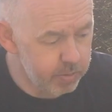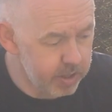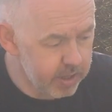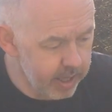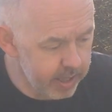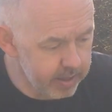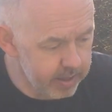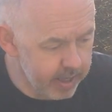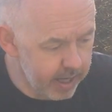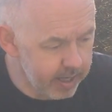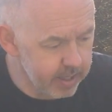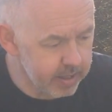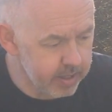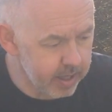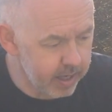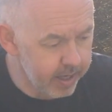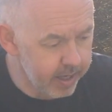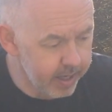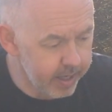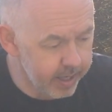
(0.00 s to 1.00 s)
to be said
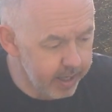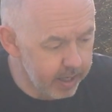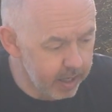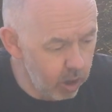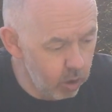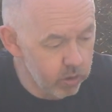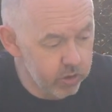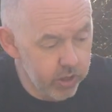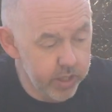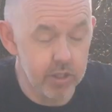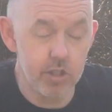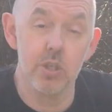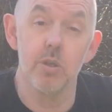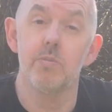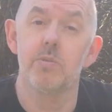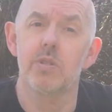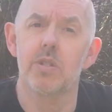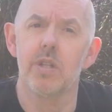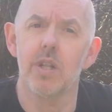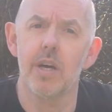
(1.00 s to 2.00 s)
that uh, older age
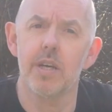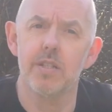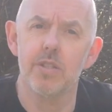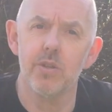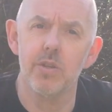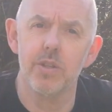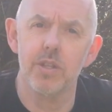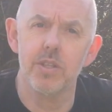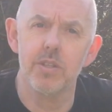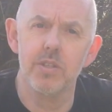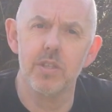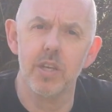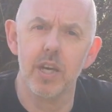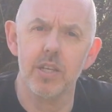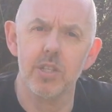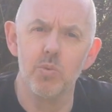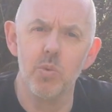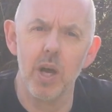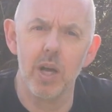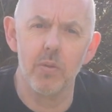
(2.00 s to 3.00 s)
groups like doing this
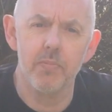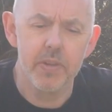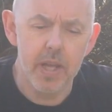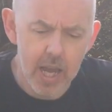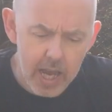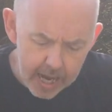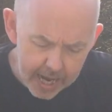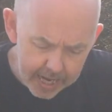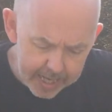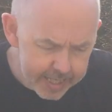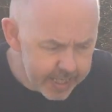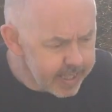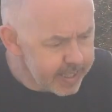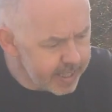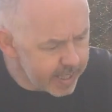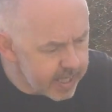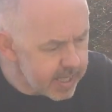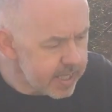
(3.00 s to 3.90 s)
as well. And it